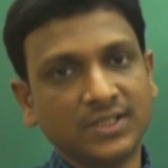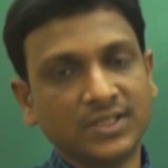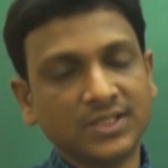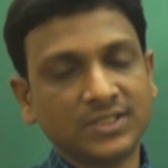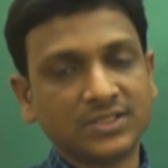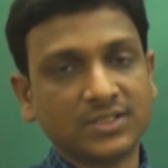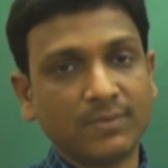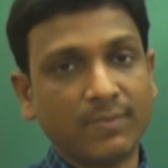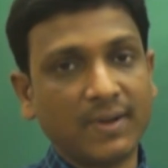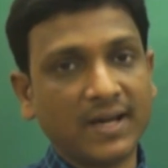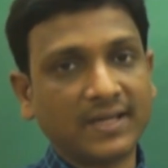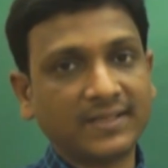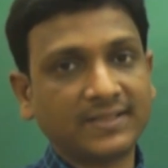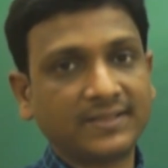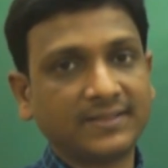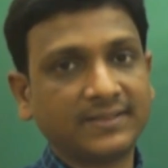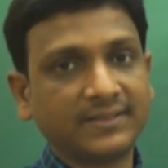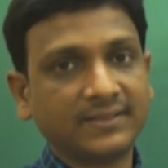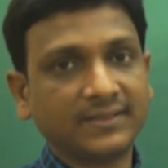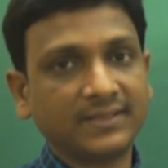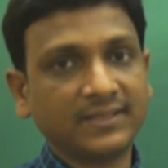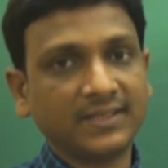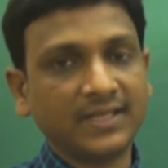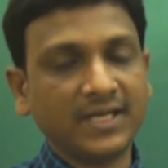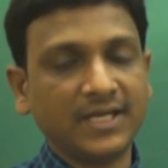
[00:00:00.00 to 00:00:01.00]
So but
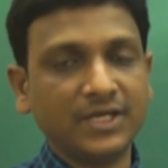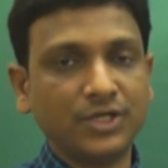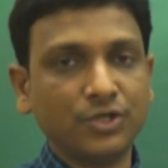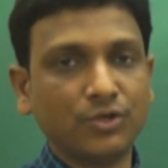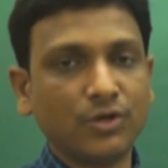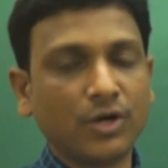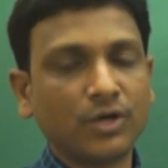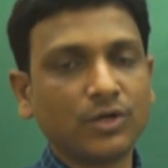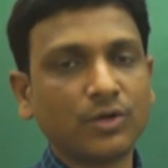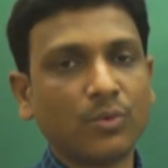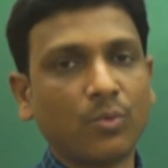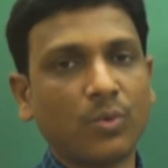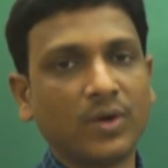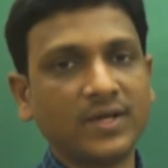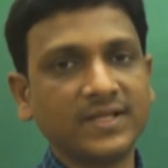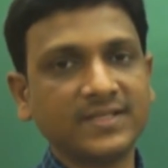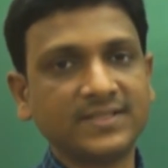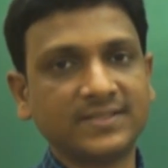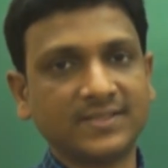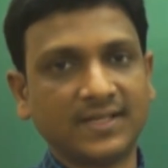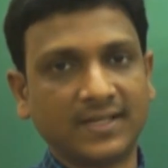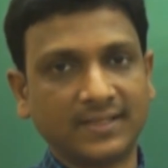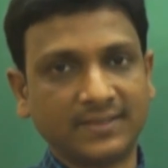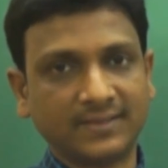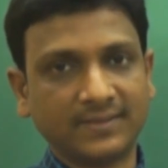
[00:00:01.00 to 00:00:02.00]
he did not know what is
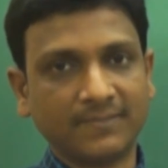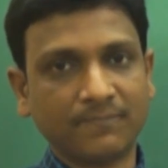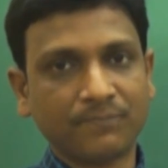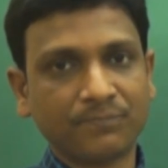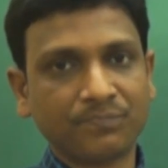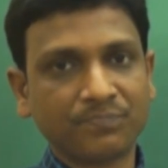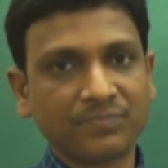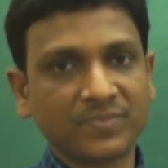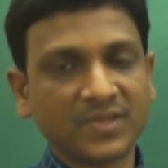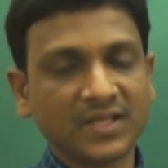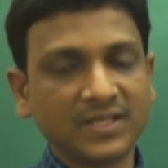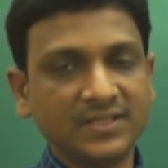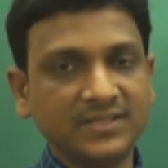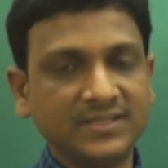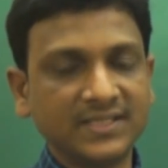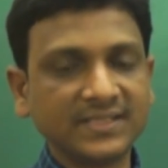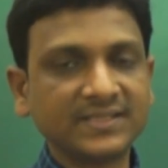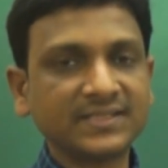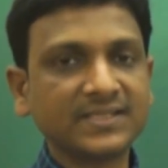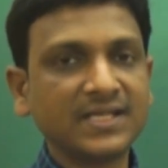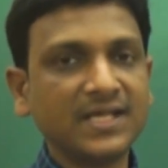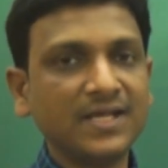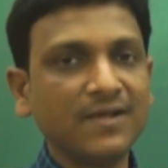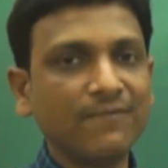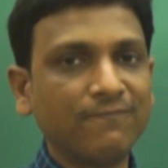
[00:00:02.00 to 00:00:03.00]
that.
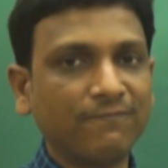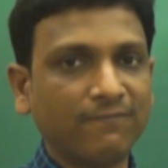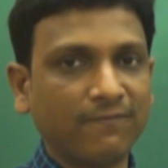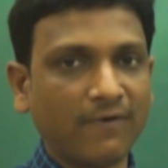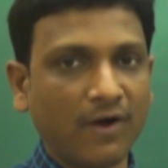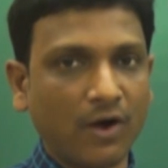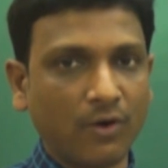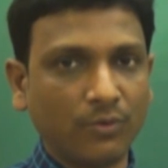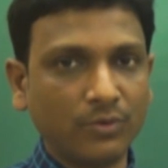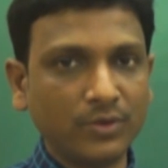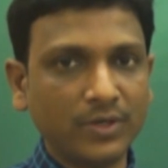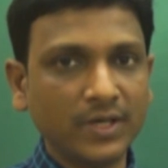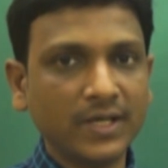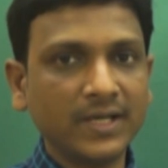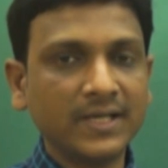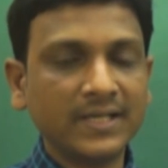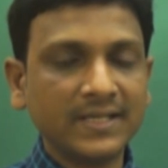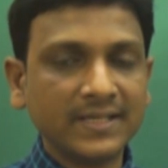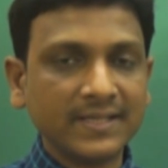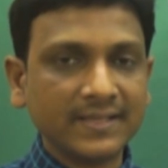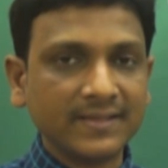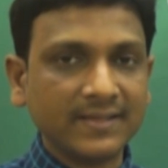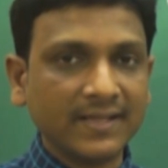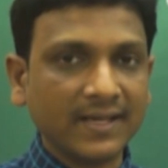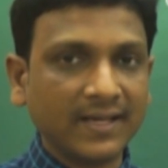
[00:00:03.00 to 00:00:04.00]
Just he found
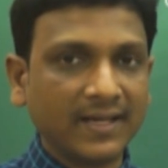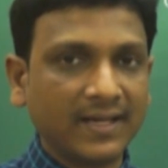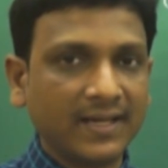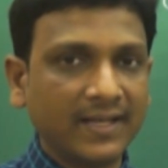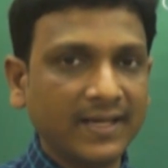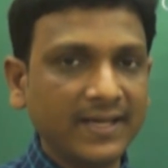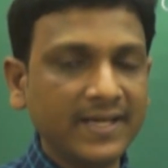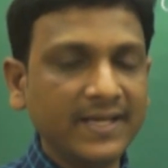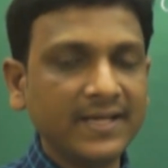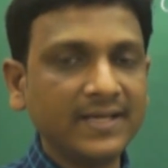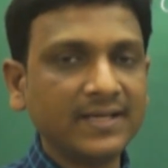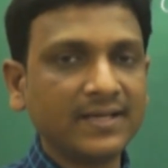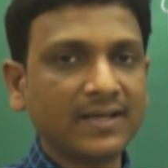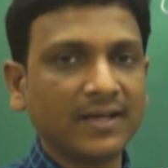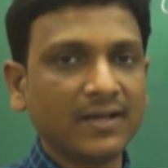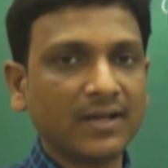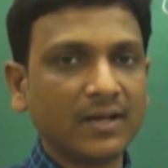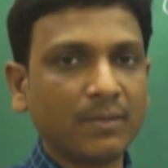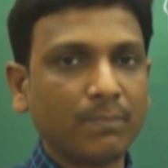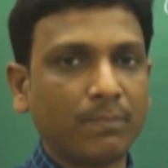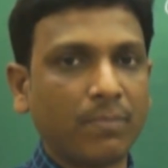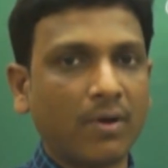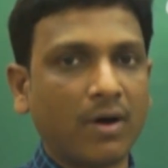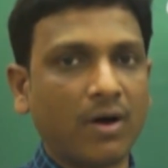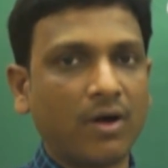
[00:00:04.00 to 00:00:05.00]
the green
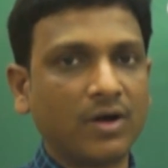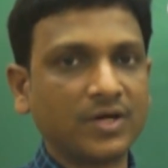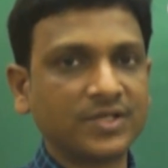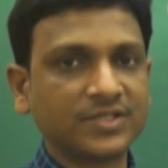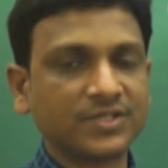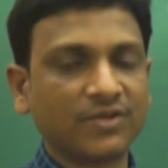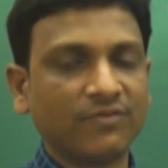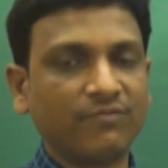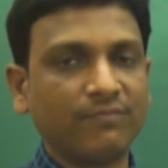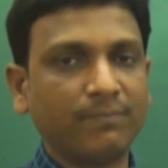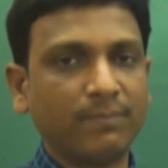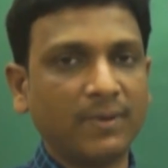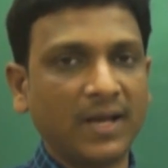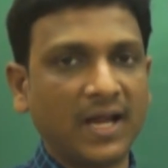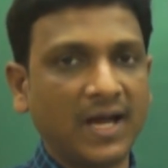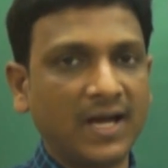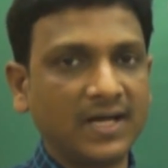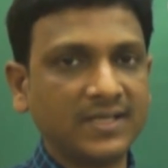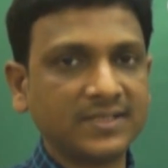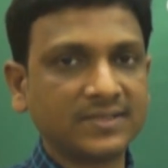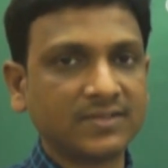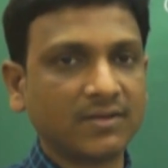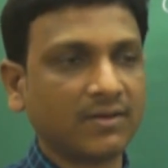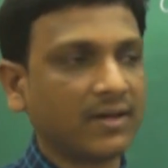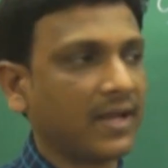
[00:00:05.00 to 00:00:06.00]
color parts of
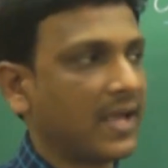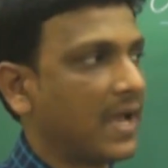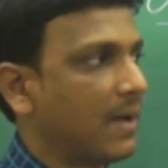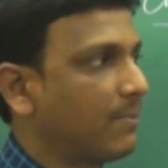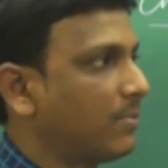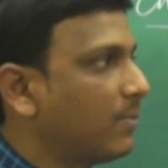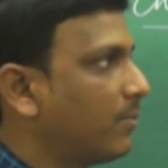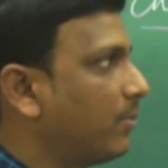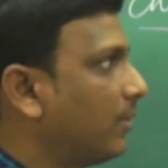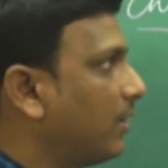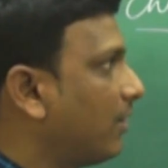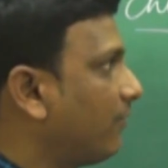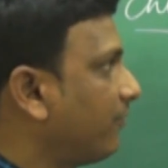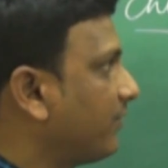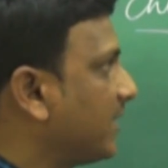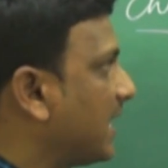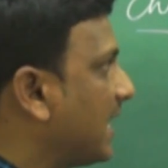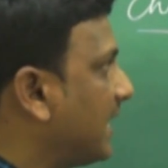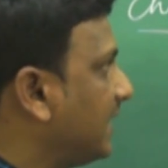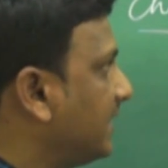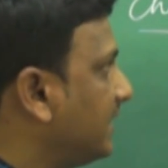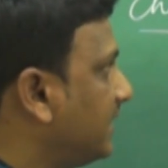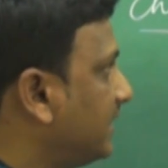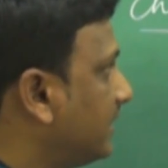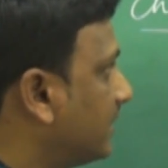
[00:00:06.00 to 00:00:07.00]
plants are capable of
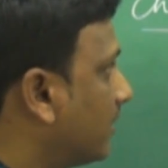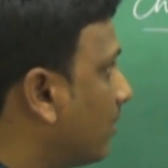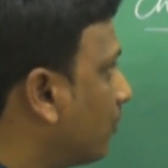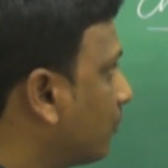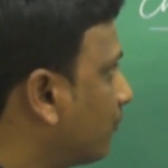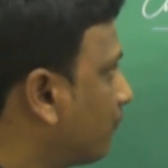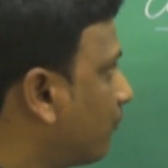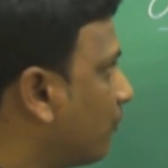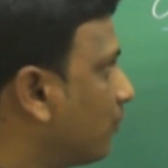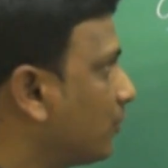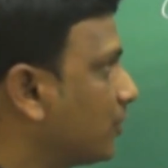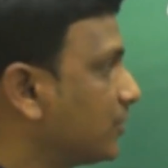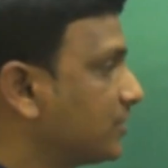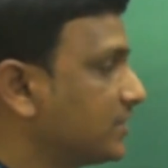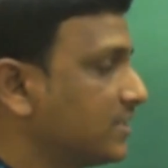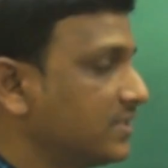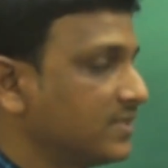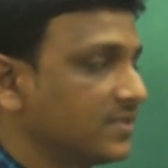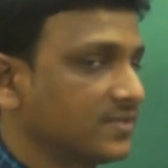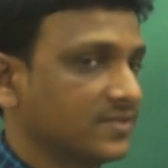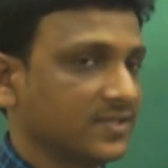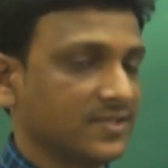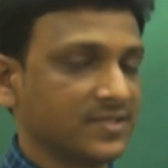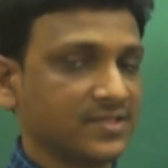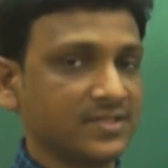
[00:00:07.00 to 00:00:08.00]
carrying out
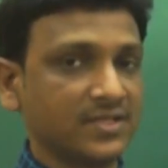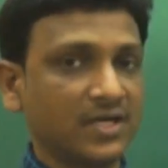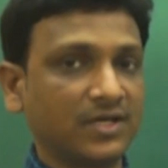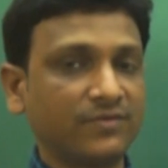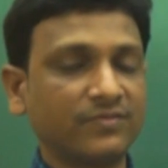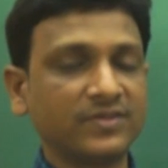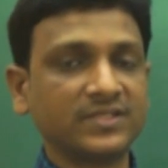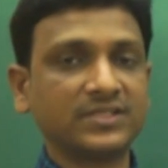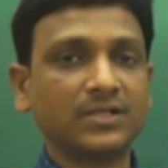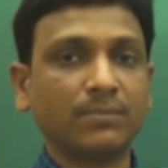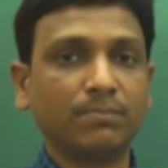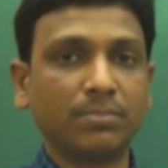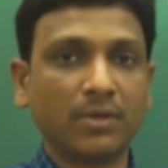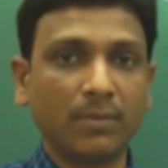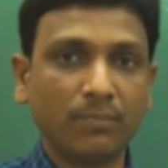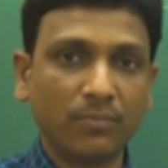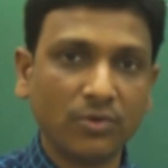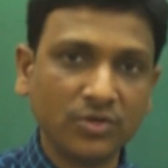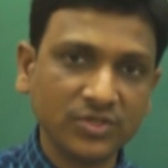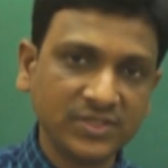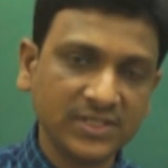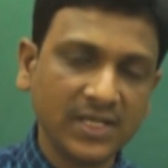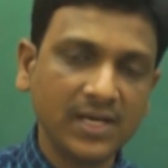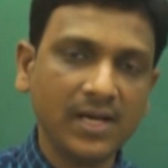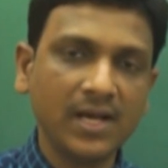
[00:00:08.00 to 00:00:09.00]
photosynthesis. That was the
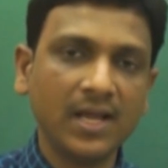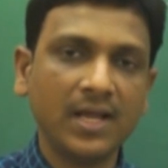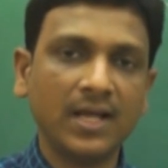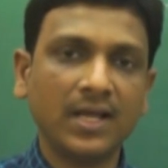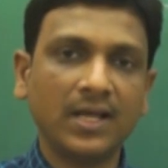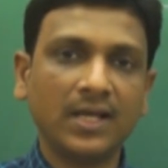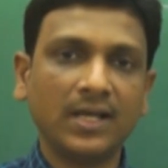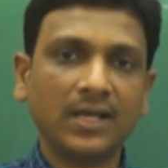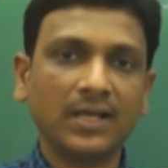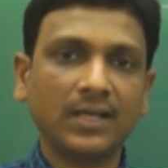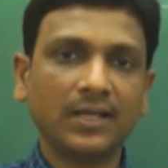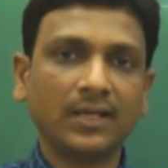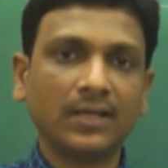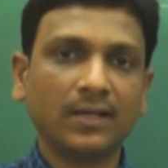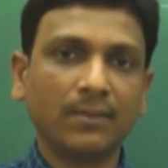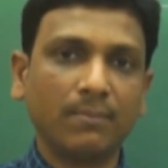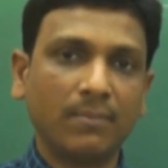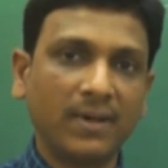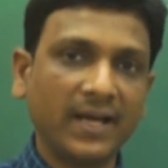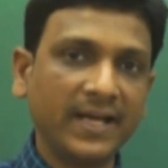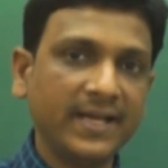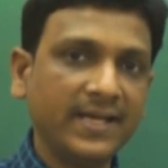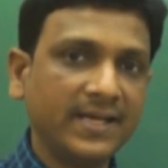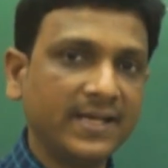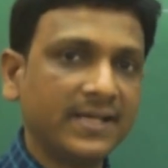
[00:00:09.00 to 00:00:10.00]
proposal
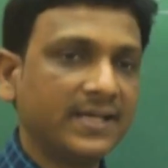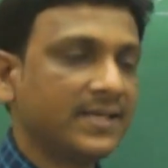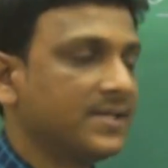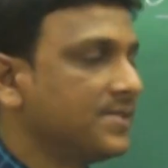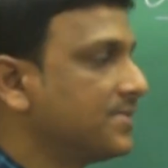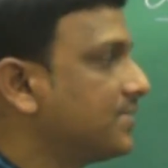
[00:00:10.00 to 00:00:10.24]
by